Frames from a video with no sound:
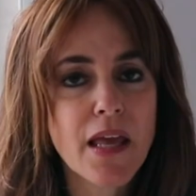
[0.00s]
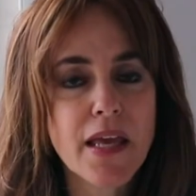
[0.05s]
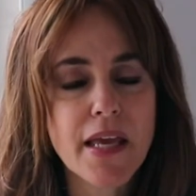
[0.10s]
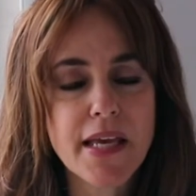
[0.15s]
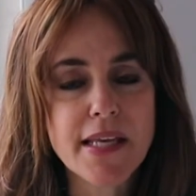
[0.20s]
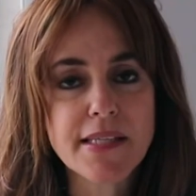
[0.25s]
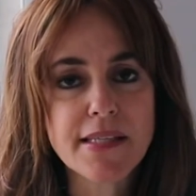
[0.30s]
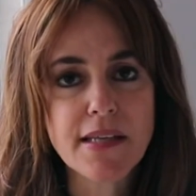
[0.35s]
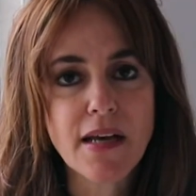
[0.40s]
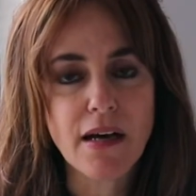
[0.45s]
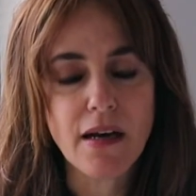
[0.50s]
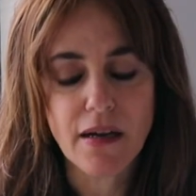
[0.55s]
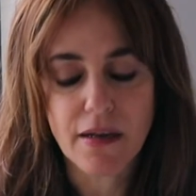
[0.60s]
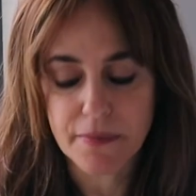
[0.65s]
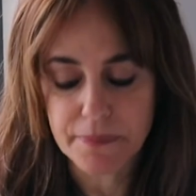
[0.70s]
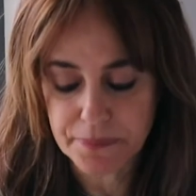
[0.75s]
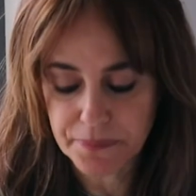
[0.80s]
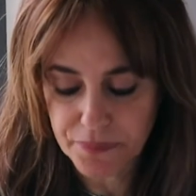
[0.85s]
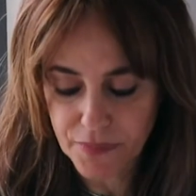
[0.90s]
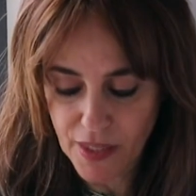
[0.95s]
is the
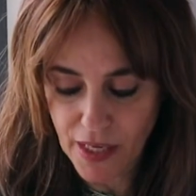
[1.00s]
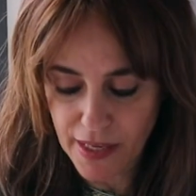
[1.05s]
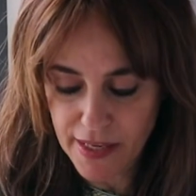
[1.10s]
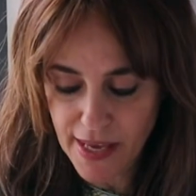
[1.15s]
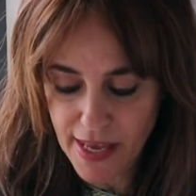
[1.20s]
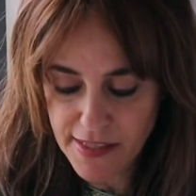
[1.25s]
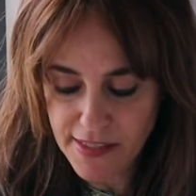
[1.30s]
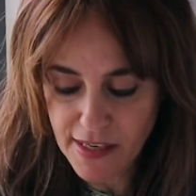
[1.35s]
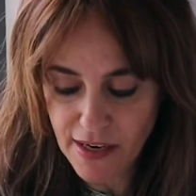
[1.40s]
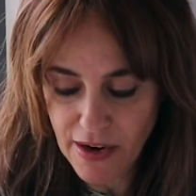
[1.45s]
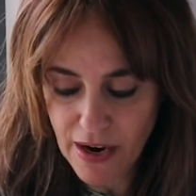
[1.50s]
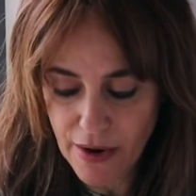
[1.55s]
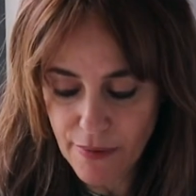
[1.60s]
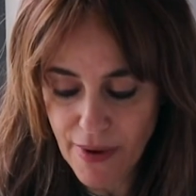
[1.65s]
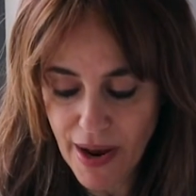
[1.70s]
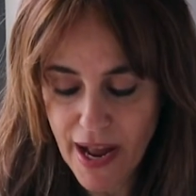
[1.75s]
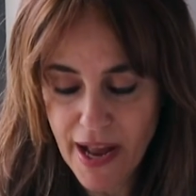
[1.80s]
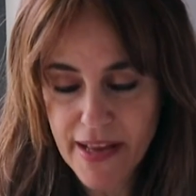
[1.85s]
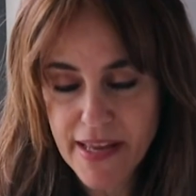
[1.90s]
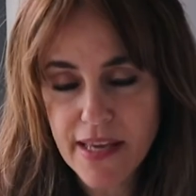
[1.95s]
Yetzer
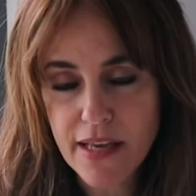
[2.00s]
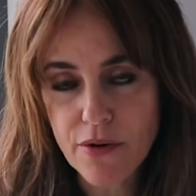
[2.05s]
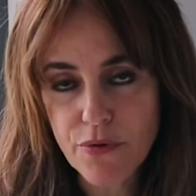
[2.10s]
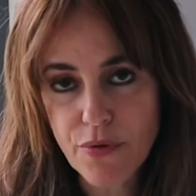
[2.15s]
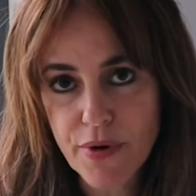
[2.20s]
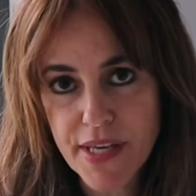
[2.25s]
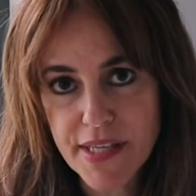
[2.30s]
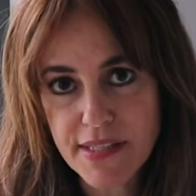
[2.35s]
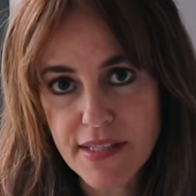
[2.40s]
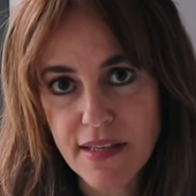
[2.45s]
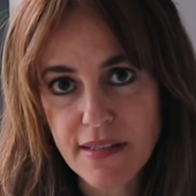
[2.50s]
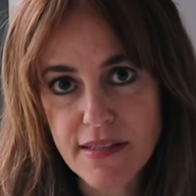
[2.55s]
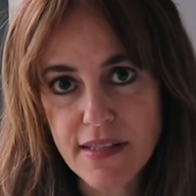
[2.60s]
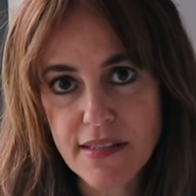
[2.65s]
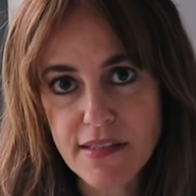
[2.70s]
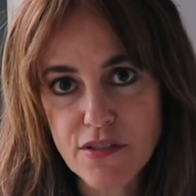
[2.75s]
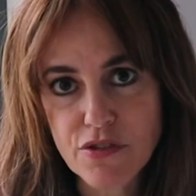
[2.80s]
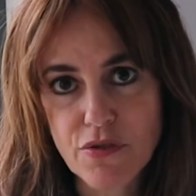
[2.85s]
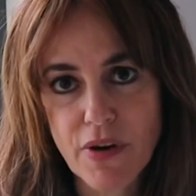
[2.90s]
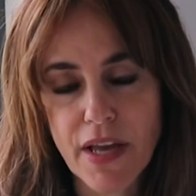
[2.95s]
Hara increases
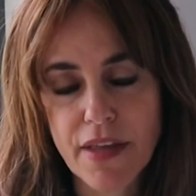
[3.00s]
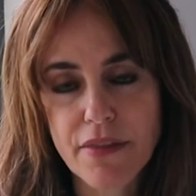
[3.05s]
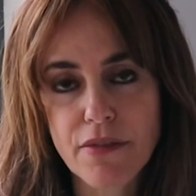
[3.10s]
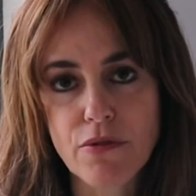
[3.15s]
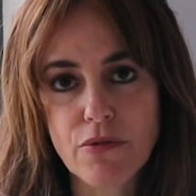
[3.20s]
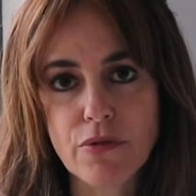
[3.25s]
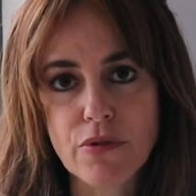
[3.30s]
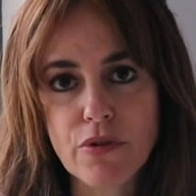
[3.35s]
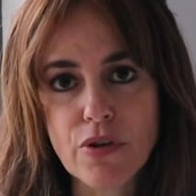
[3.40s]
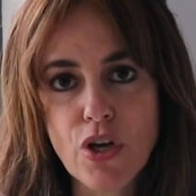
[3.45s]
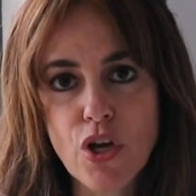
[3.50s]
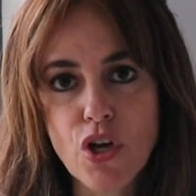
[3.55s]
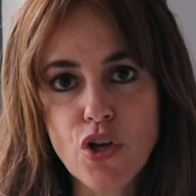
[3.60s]
in strength too.